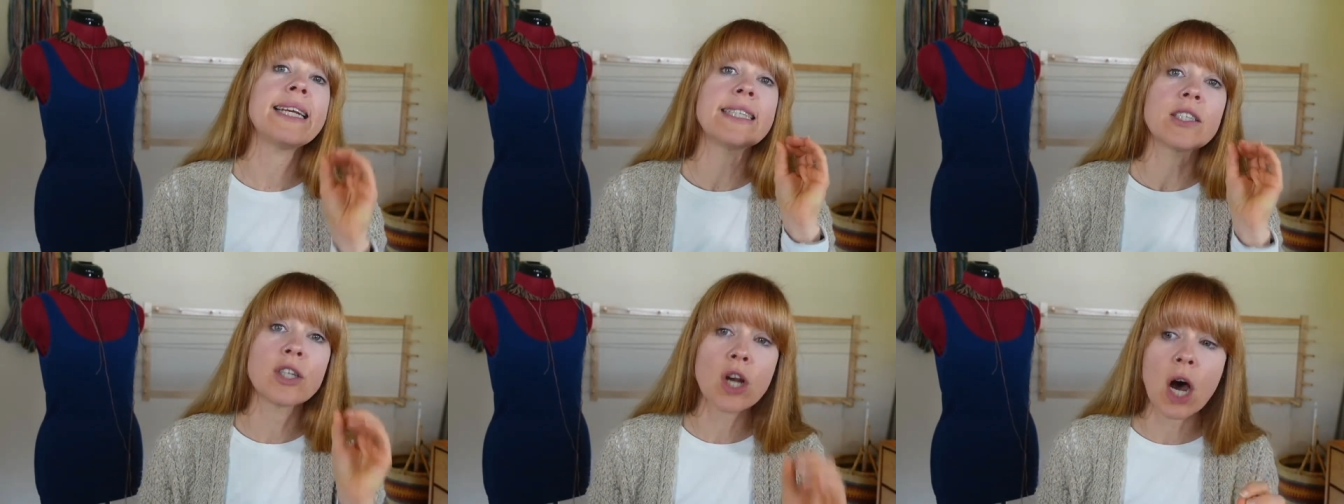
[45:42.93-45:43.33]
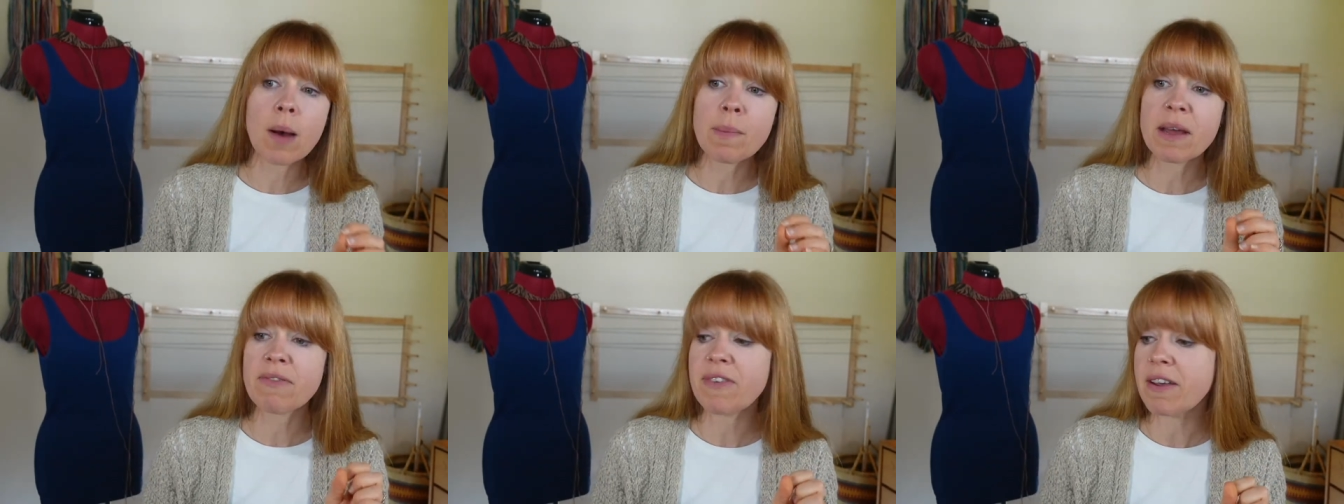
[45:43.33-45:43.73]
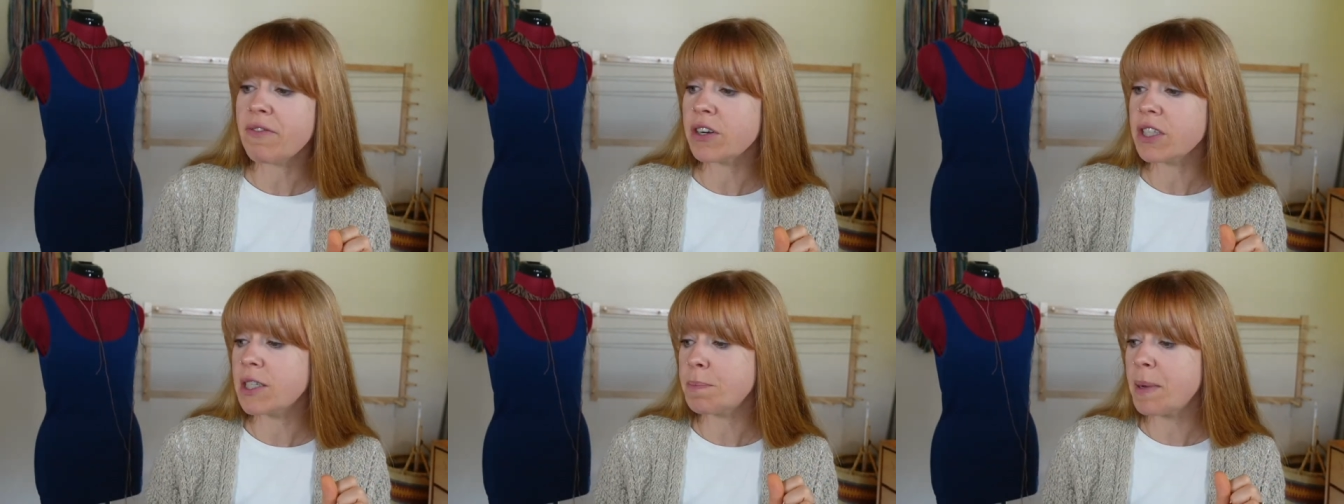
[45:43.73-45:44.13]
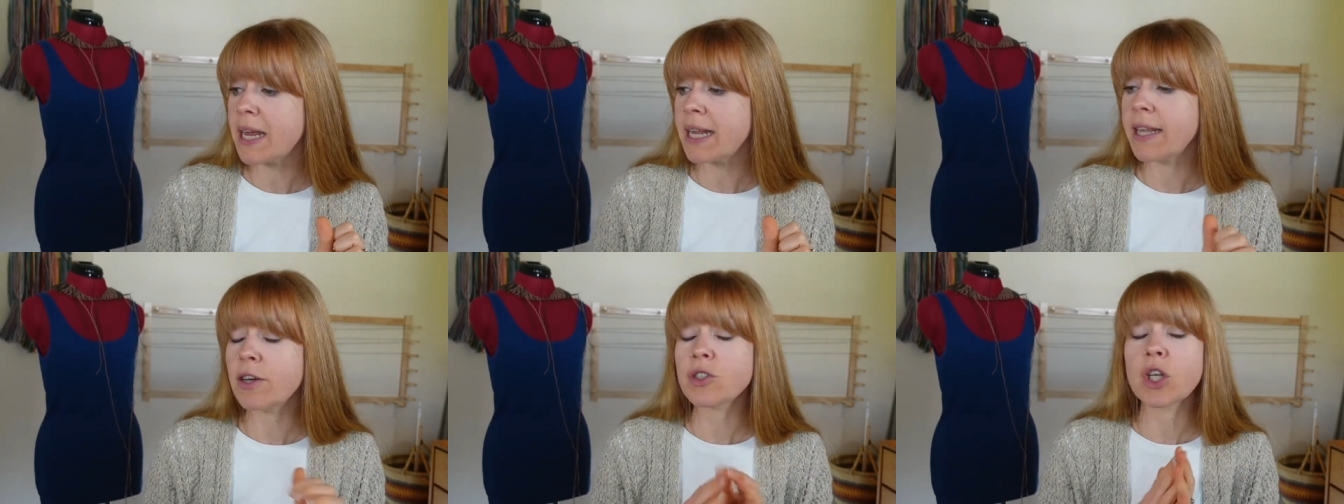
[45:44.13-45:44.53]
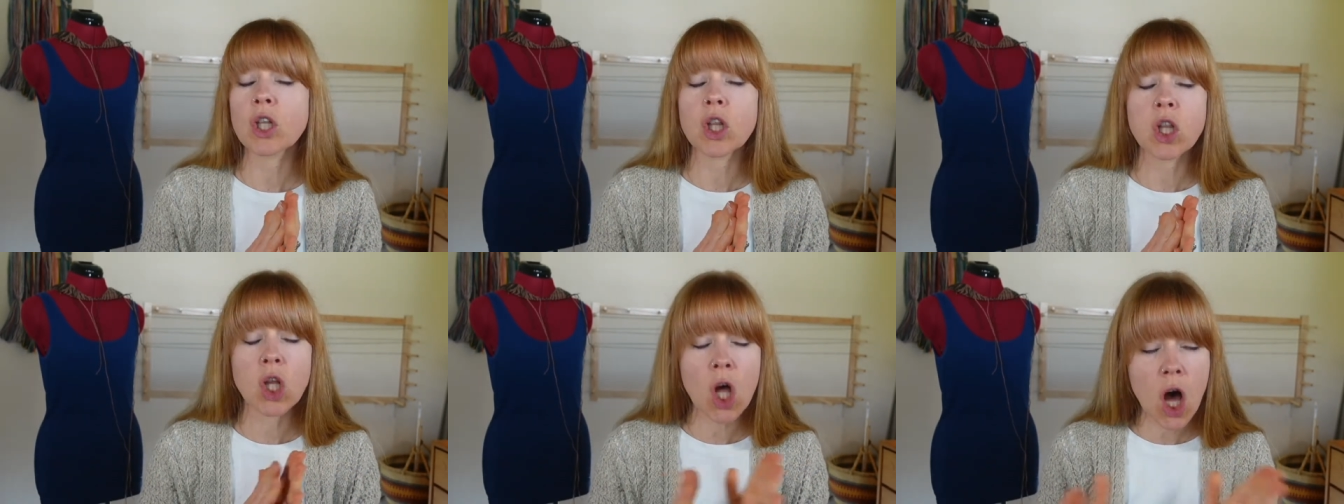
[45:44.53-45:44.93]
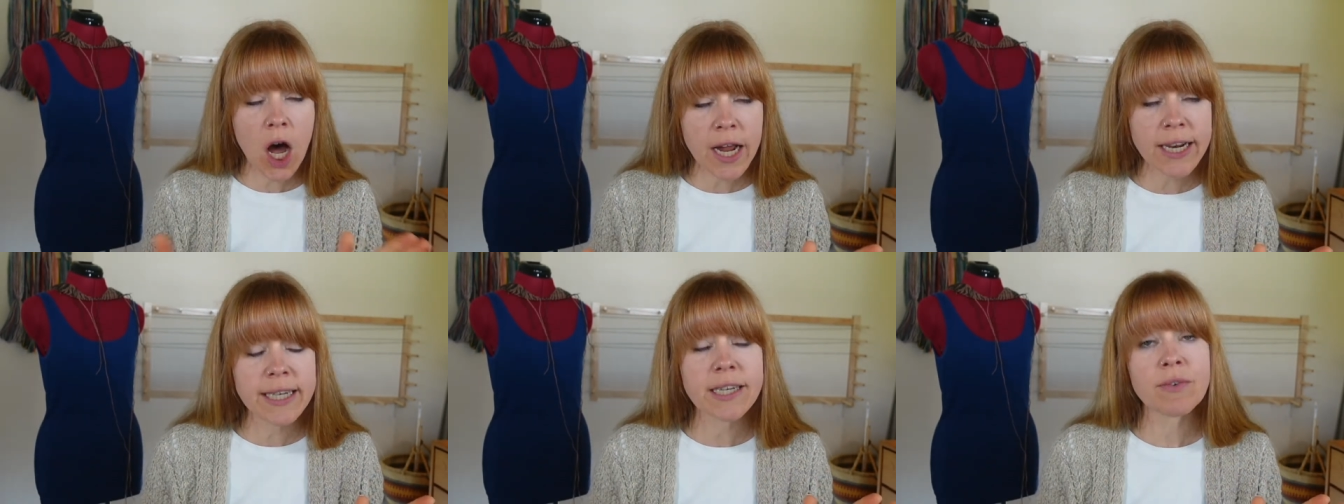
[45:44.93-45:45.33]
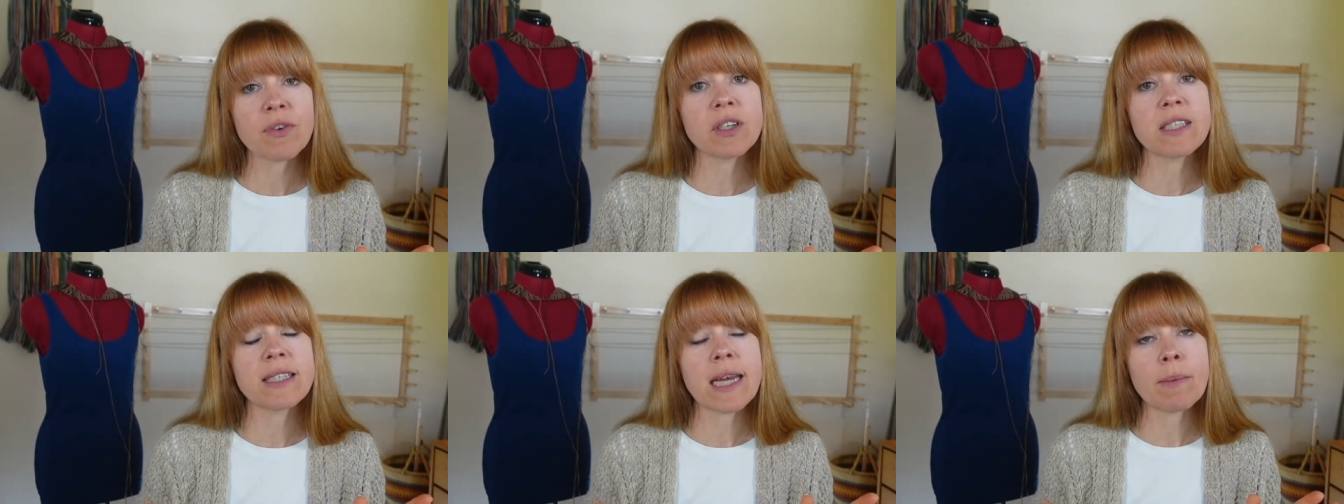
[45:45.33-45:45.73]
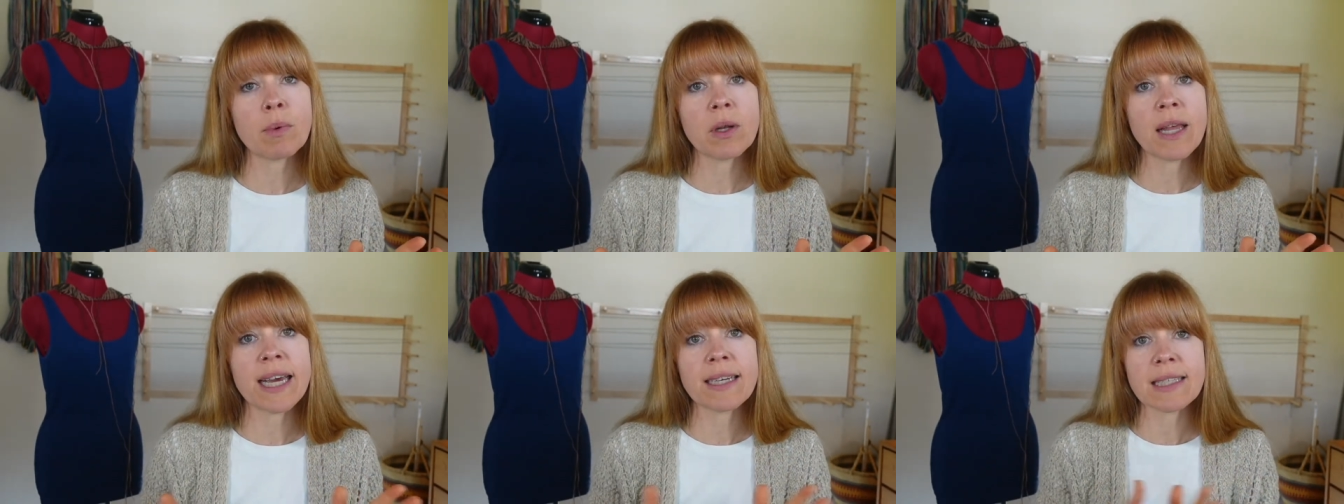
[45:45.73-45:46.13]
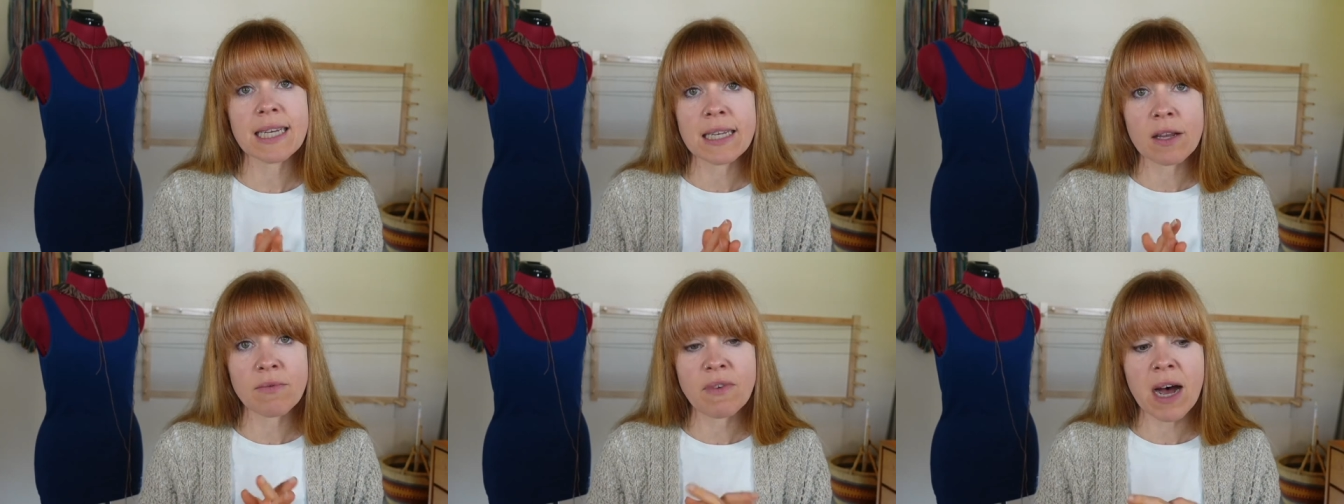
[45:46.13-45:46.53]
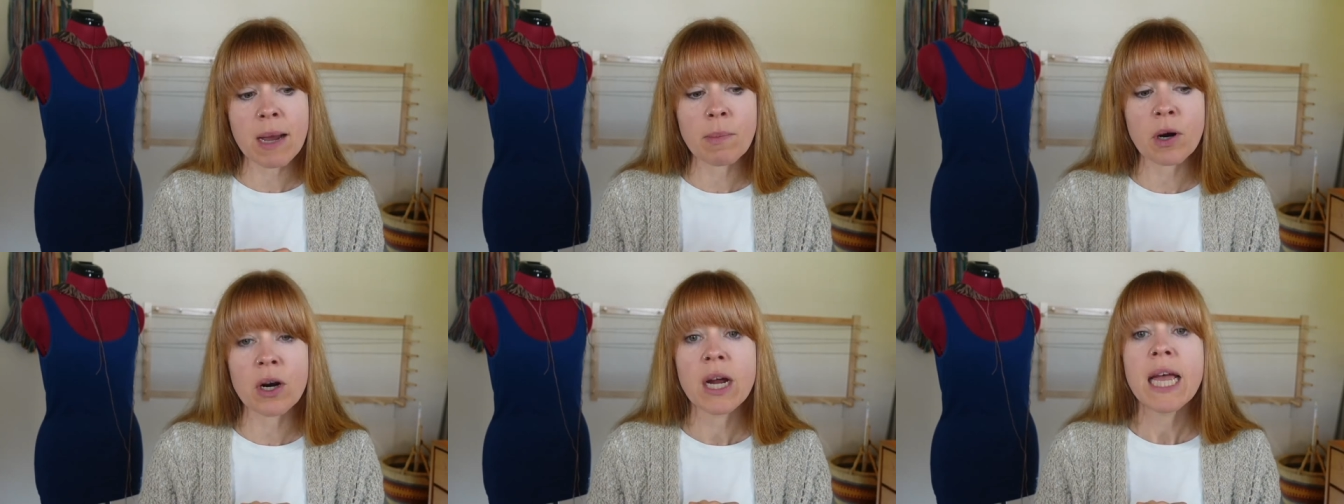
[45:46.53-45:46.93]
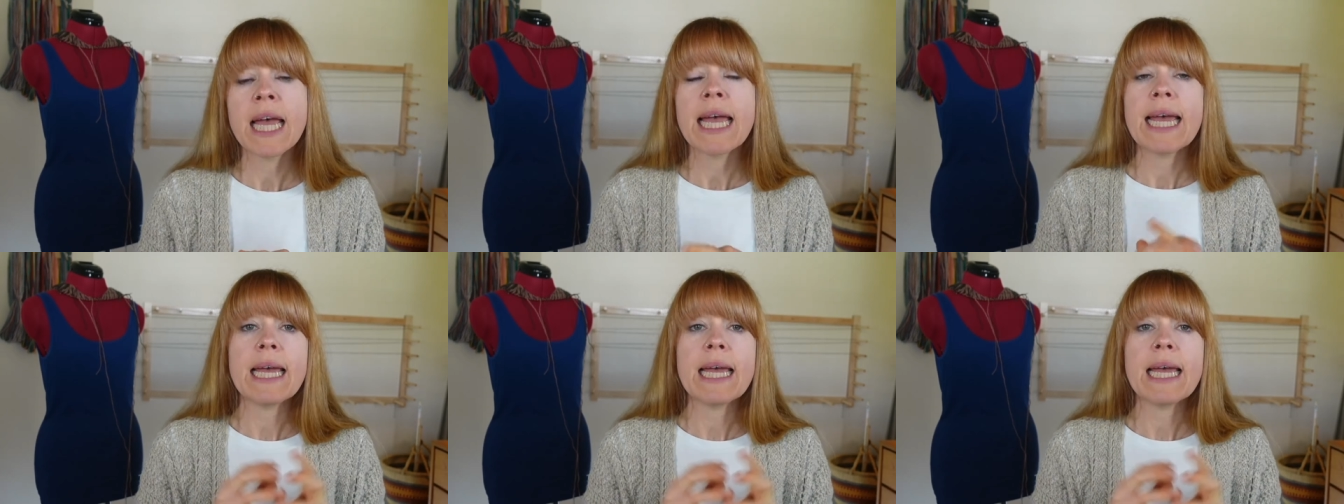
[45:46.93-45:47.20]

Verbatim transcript: It's not my favorite spin. There's a lot of different staple lengths in the fiber.